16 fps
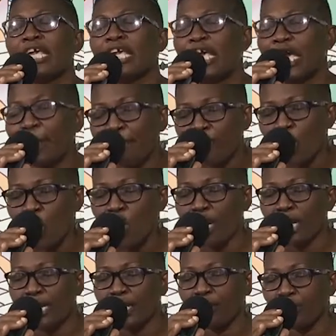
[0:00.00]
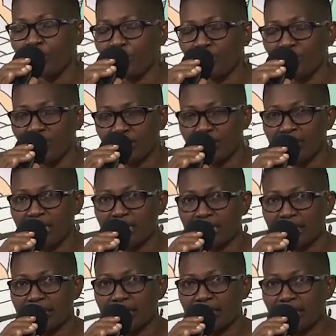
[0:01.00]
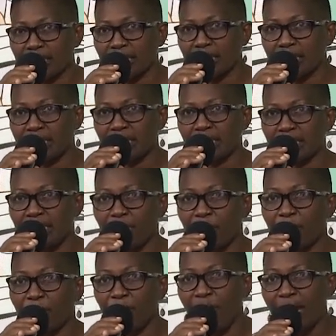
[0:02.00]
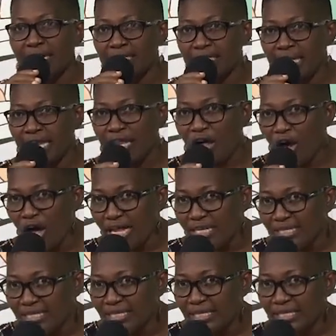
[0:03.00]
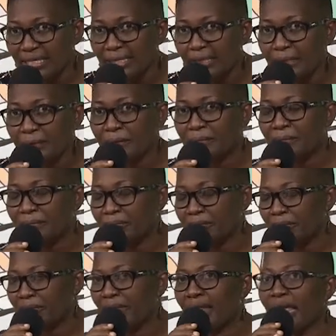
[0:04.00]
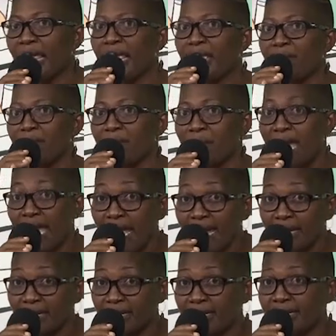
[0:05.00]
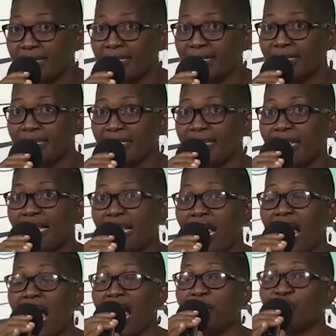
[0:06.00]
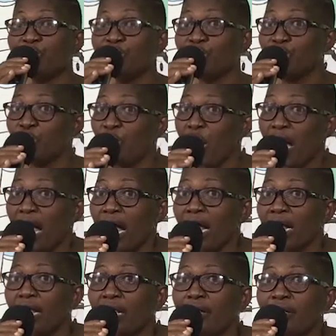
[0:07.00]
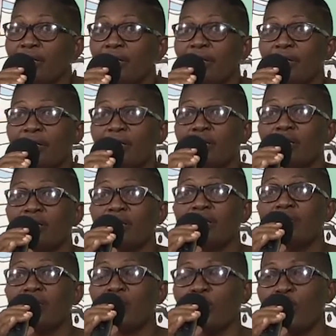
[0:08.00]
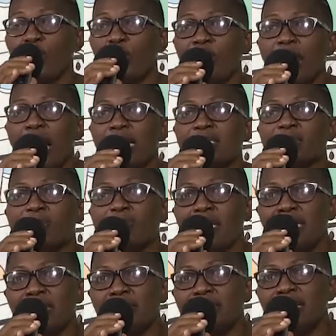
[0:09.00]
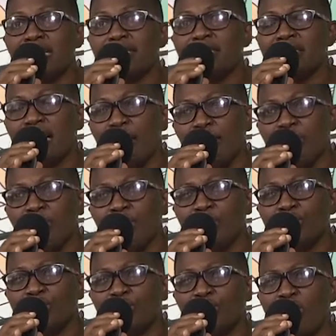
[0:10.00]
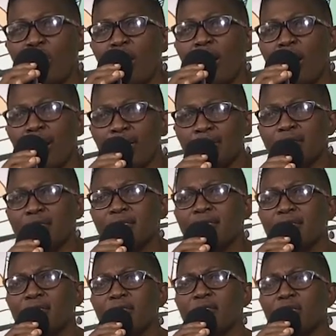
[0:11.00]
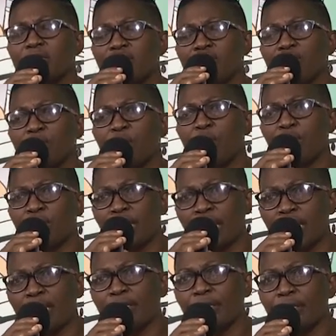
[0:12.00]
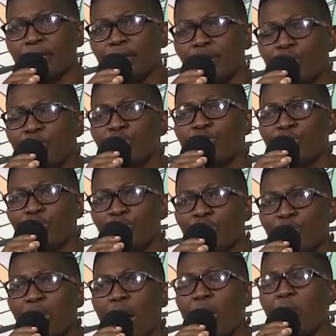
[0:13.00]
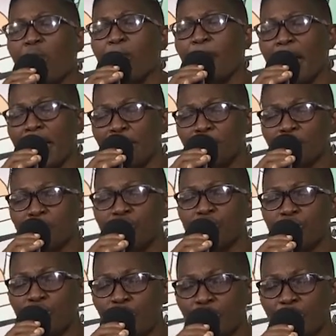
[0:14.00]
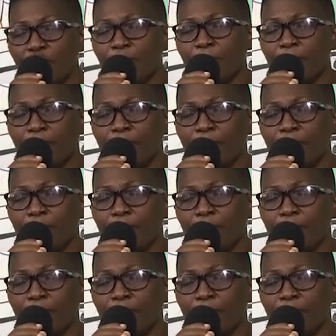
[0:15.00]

Keep calling on Jesus. Praise the Lord. Amen. I'm sure the Lord has ministered something to your hearts this morning through our Bible story.